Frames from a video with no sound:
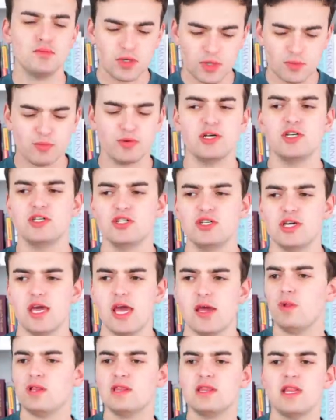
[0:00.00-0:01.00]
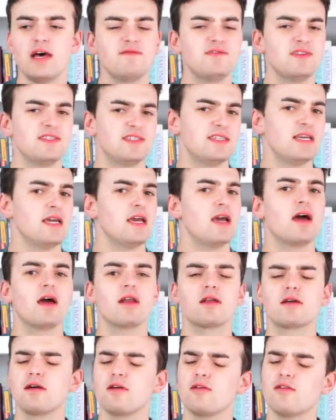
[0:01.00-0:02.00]
Appreciate. Love to see it.
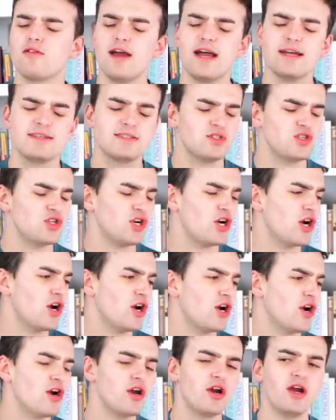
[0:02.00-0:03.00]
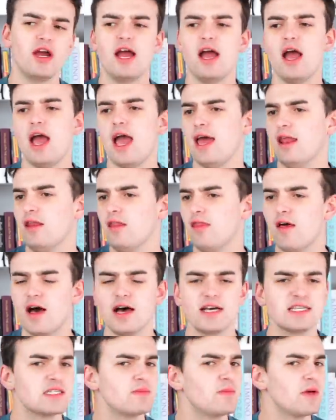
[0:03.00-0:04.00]
Congrats to her and the
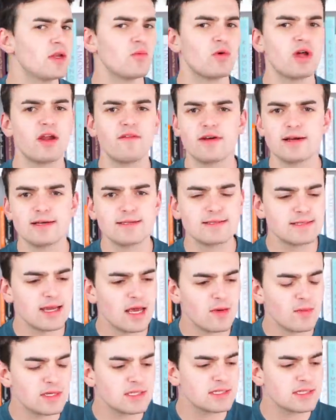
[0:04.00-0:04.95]
husband, whatever his name